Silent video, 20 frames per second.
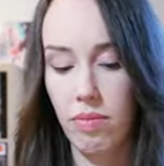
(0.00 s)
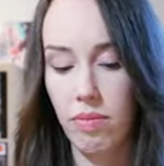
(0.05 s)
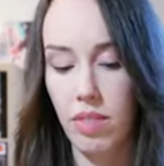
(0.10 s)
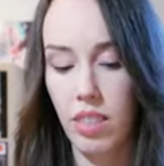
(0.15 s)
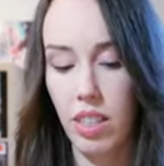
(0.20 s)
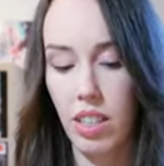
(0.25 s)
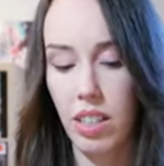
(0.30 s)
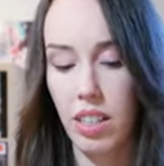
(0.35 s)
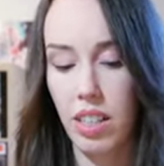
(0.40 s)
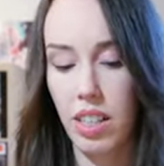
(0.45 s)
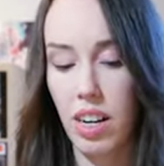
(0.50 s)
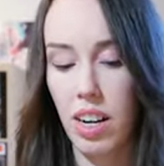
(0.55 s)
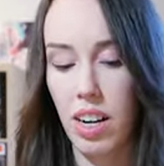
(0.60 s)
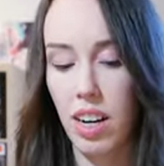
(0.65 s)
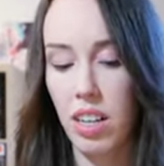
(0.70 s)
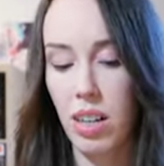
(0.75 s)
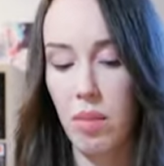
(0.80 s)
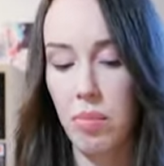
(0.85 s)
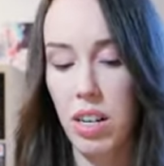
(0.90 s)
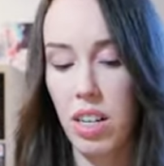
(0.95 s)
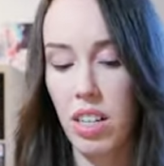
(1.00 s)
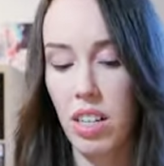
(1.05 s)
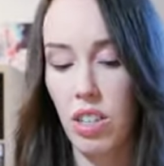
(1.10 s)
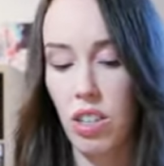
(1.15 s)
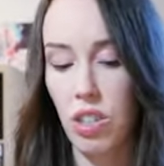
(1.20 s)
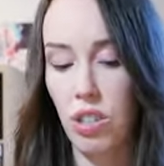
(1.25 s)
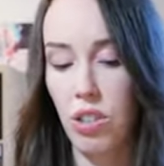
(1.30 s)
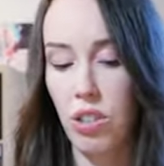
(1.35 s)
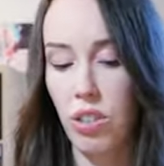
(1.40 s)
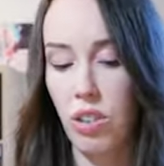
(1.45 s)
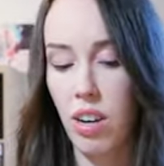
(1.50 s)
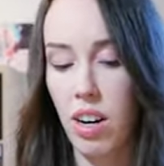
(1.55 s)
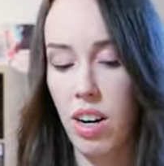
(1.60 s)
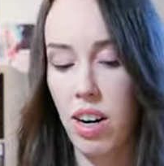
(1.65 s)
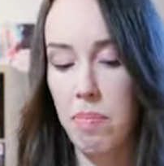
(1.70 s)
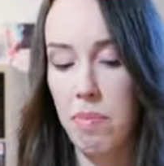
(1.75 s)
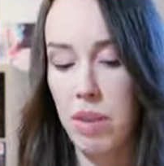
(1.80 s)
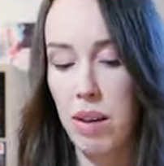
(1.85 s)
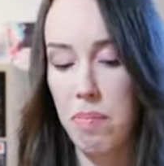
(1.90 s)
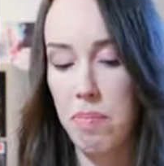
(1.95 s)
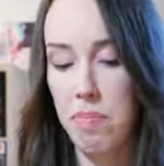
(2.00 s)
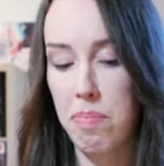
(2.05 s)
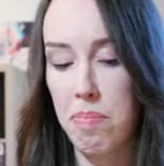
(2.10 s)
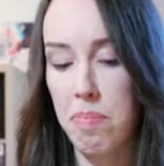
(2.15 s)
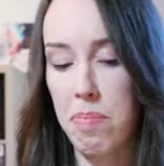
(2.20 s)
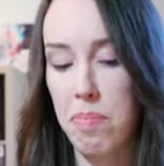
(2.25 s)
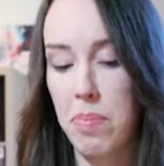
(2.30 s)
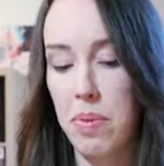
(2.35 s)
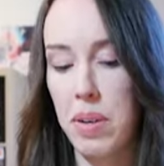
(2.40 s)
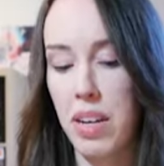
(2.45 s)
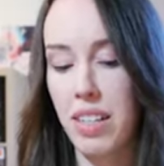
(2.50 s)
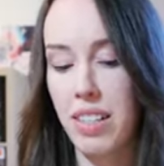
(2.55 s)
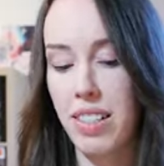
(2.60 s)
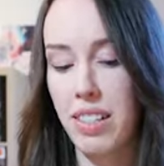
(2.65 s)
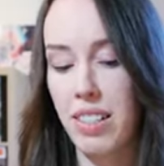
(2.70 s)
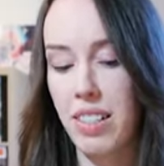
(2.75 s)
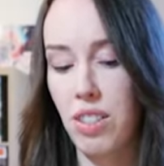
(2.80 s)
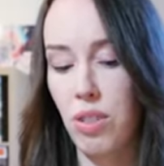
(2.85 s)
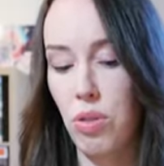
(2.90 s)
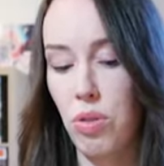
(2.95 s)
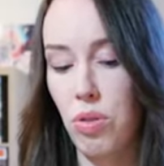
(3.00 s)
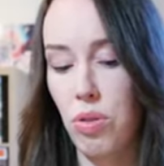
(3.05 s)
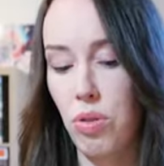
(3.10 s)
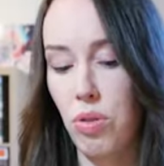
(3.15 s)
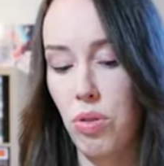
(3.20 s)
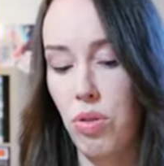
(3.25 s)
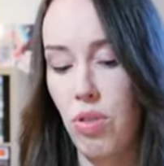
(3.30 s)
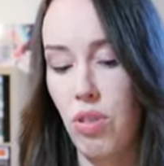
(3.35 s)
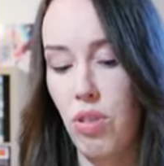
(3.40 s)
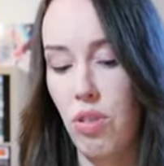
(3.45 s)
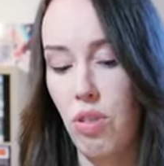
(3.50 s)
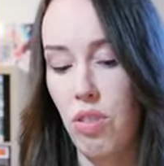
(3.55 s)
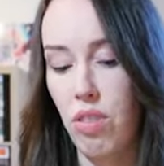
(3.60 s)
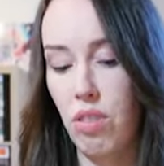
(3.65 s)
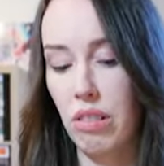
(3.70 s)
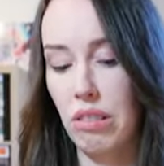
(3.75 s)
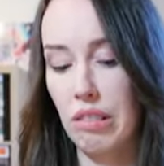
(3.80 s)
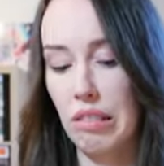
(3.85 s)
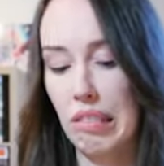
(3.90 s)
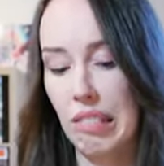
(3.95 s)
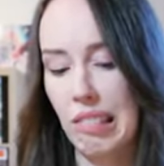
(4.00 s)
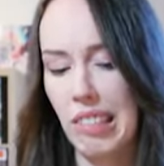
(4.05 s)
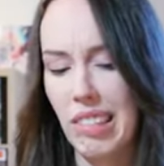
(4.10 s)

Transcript: Okay, and I'm gonna try my best to not